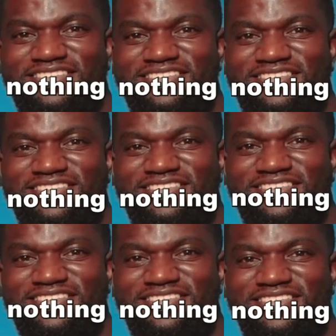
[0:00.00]

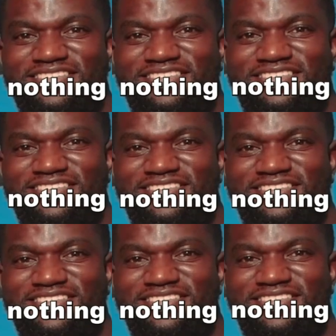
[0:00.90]

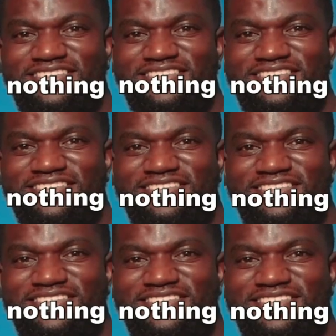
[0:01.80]

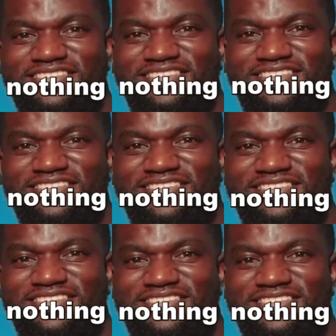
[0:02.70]

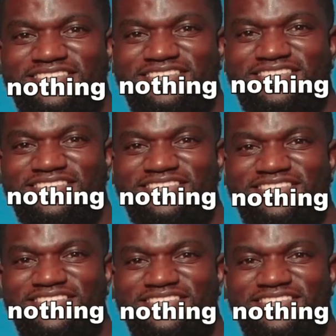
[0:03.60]

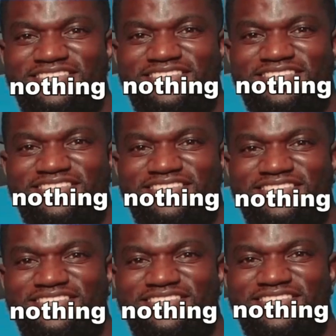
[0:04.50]

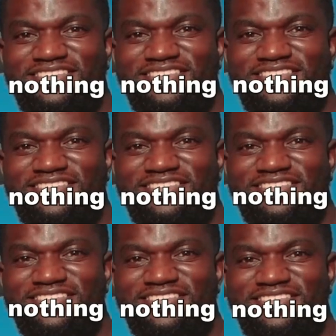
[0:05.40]

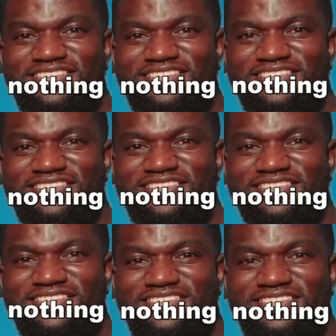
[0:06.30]

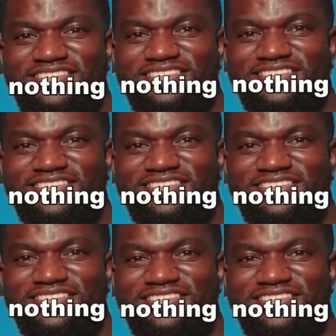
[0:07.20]
(silent)